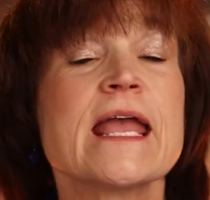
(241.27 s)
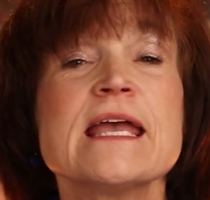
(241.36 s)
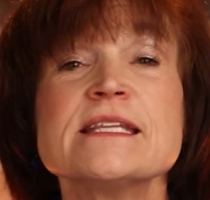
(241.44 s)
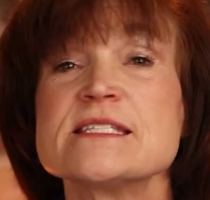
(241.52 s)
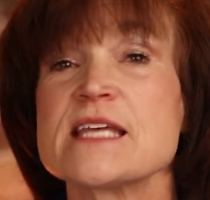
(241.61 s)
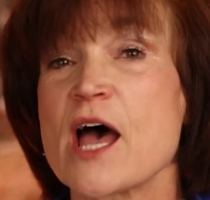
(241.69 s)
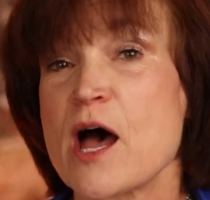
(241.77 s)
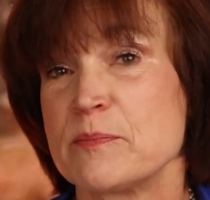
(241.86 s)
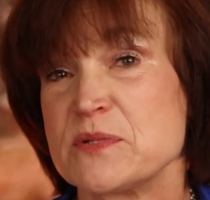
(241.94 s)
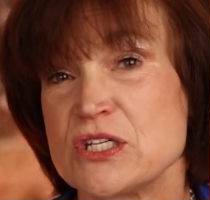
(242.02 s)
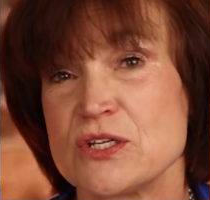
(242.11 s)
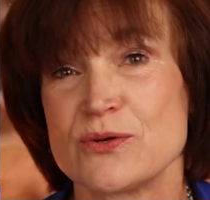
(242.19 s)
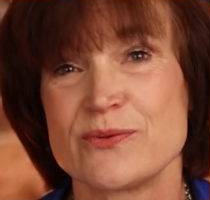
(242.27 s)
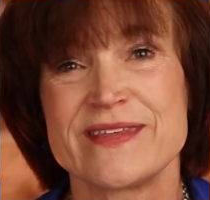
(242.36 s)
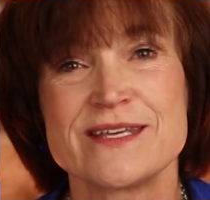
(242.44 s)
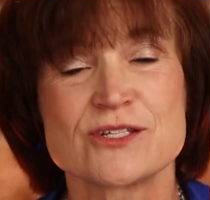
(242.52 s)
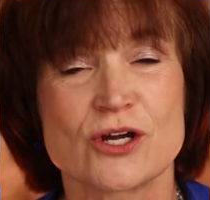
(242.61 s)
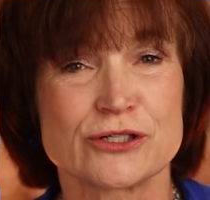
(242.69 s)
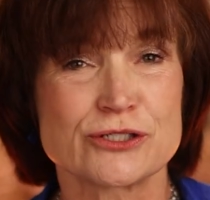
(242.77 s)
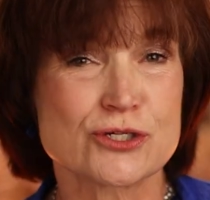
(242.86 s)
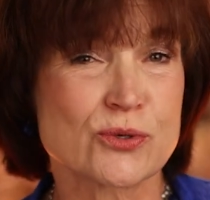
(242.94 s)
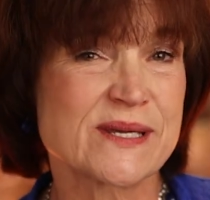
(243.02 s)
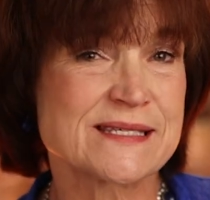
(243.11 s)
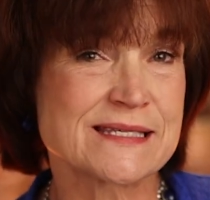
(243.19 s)
It's up to you. These are
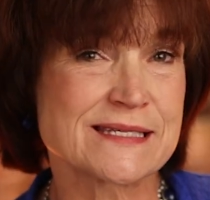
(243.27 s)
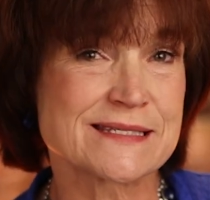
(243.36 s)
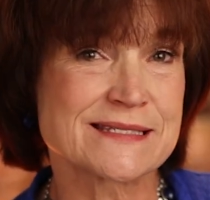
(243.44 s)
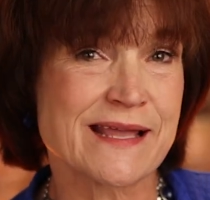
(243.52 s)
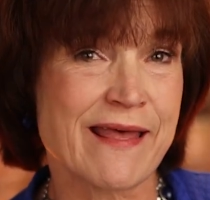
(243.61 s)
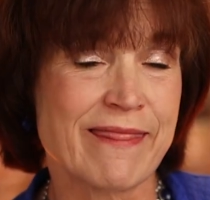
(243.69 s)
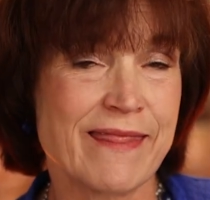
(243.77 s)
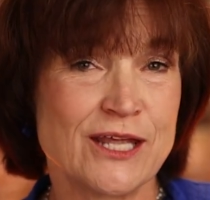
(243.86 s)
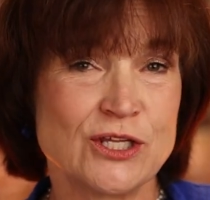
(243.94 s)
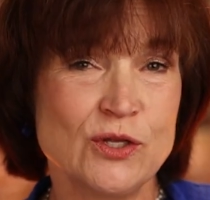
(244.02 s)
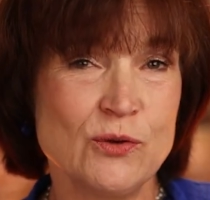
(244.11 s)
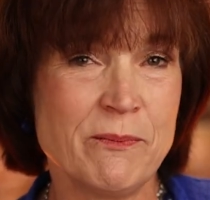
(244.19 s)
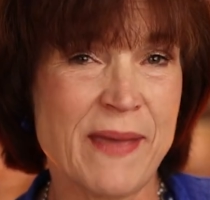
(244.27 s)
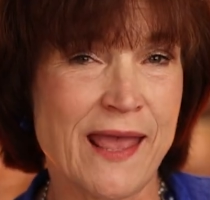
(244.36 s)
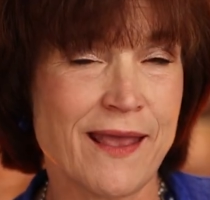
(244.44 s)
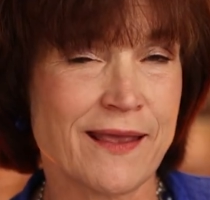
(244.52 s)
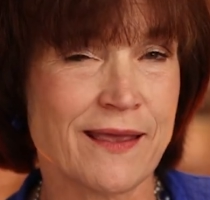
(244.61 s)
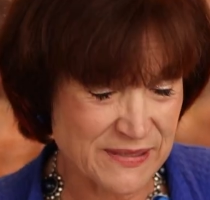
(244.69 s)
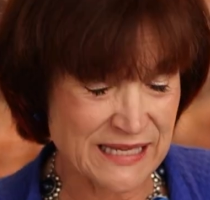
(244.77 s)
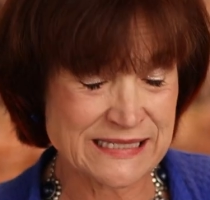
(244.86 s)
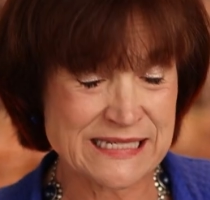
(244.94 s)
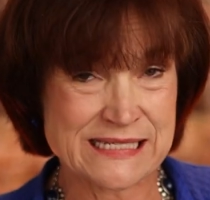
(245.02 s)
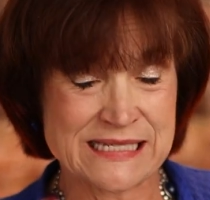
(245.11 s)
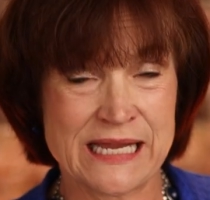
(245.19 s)
choices that you make
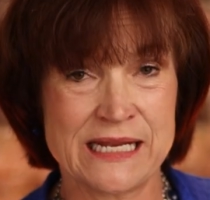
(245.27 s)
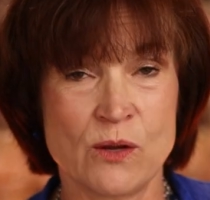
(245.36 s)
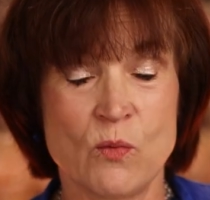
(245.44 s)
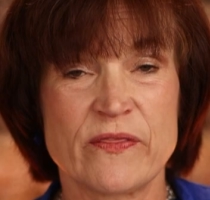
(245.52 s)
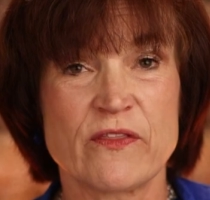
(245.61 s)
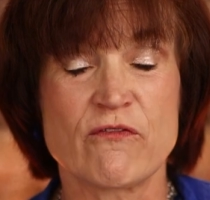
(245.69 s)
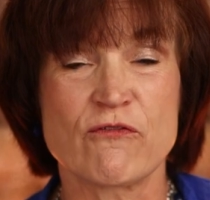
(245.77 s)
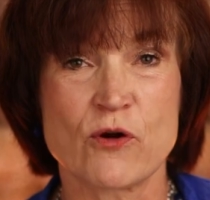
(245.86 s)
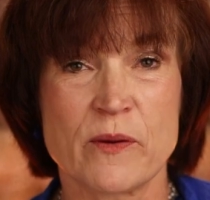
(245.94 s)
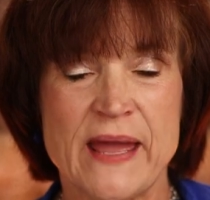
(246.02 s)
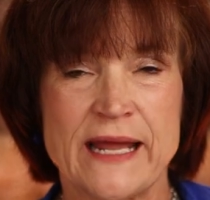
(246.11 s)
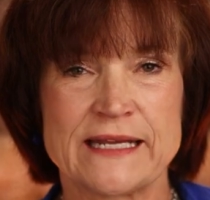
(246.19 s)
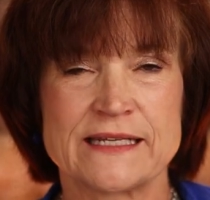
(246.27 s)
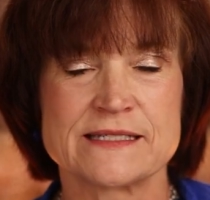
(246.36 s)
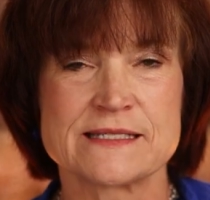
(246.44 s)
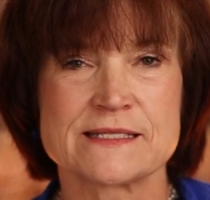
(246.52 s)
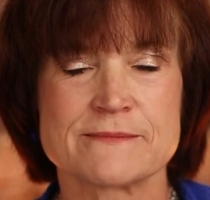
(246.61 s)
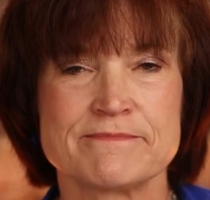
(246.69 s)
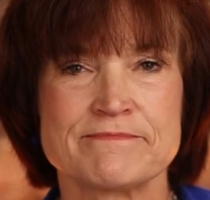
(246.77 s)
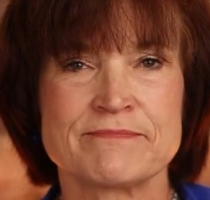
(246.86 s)
in deciding what the format is.